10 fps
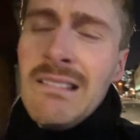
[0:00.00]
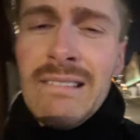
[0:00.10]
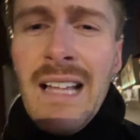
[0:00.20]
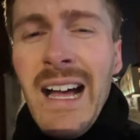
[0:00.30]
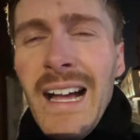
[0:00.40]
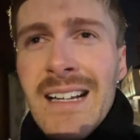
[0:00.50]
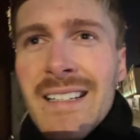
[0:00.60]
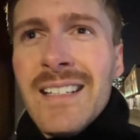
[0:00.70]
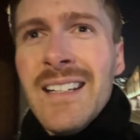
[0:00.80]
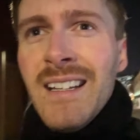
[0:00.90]
nah.
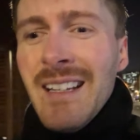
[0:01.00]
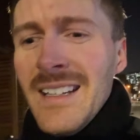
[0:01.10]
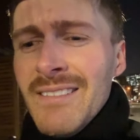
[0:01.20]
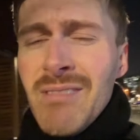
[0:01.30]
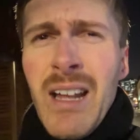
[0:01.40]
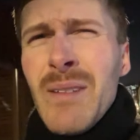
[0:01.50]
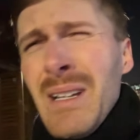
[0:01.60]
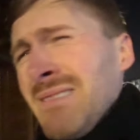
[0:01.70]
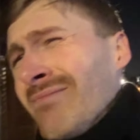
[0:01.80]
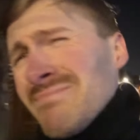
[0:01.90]
And I'm
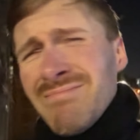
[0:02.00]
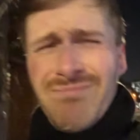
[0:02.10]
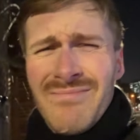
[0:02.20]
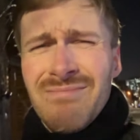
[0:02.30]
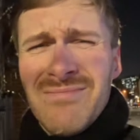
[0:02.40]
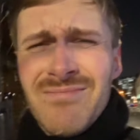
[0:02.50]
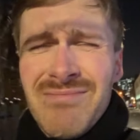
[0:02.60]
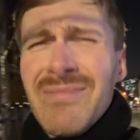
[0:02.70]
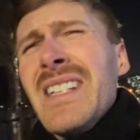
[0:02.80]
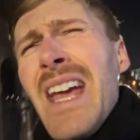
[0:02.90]
like,
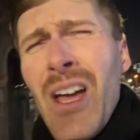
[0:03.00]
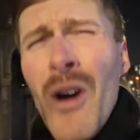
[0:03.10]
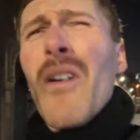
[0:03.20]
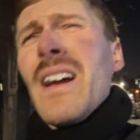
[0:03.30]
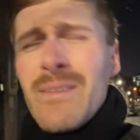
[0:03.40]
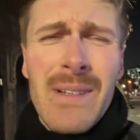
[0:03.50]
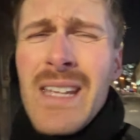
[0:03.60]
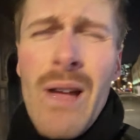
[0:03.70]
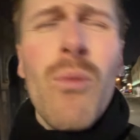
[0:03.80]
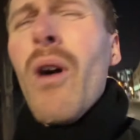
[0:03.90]
yeah, all right.
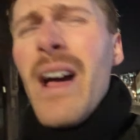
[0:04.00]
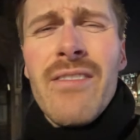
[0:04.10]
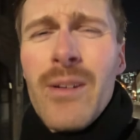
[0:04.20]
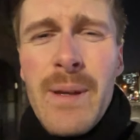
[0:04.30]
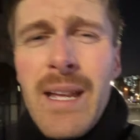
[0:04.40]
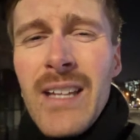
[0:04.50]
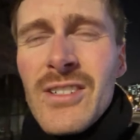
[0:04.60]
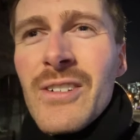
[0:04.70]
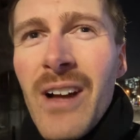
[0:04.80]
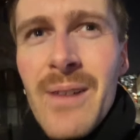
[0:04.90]
Yeah, whatever, mate. Do
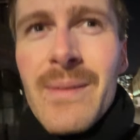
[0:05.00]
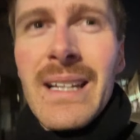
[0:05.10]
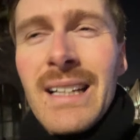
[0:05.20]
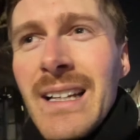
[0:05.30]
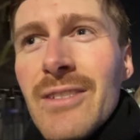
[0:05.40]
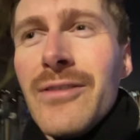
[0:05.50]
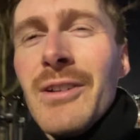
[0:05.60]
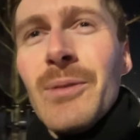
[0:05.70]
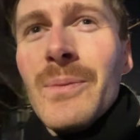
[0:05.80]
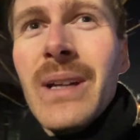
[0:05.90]
you know what I mean? Like, the
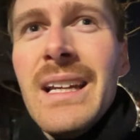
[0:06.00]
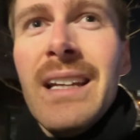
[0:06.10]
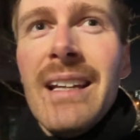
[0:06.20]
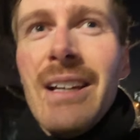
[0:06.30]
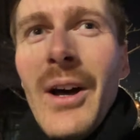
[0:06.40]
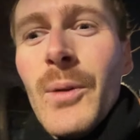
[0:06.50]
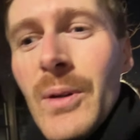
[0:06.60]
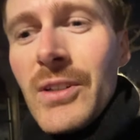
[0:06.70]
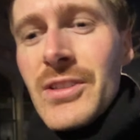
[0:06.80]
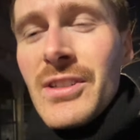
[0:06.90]
film
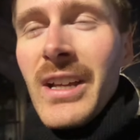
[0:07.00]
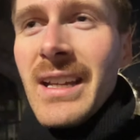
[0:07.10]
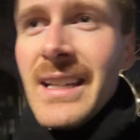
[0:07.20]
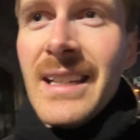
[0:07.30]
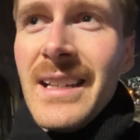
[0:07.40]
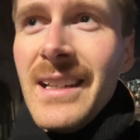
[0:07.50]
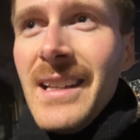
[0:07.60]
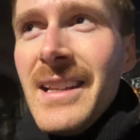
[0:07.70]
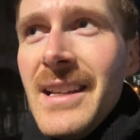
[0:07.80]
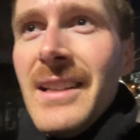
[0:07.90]
almost,
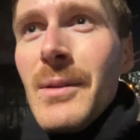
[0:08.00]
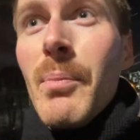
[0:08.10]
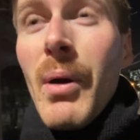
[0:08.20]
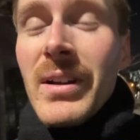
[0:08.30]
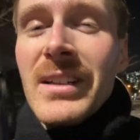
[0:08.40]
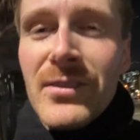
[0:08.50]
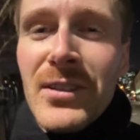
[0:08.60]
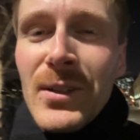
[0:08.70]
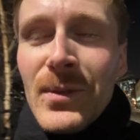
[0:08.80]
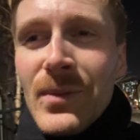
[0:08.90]
the point of the
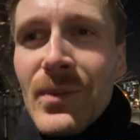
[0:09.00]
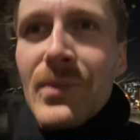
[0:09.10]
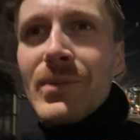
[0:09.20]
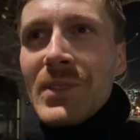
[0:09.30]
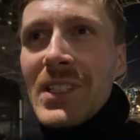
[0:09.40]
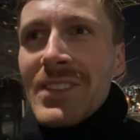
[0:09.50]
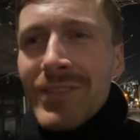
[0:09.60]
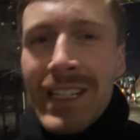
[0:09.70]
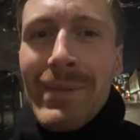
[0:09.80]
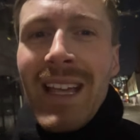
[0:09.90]
film doesn't
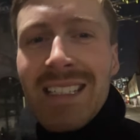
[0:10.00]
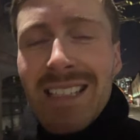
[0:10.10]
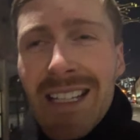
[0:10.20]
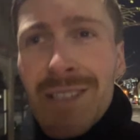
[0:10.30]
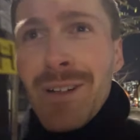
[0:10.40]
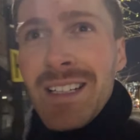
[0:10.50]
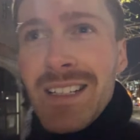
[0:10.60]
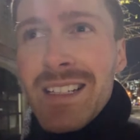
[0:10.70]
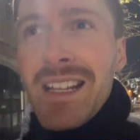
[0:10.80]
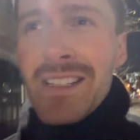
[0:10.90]
really make sense
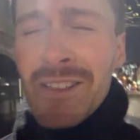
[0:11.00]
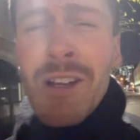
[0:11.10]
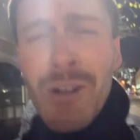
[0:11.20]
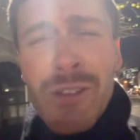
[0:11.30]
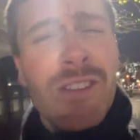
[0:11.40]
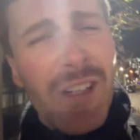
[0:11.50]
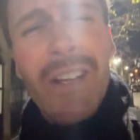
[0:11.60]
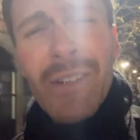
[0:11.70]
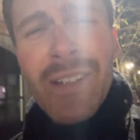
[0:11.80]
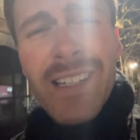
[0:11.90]
when it's those
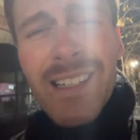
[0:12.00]
two.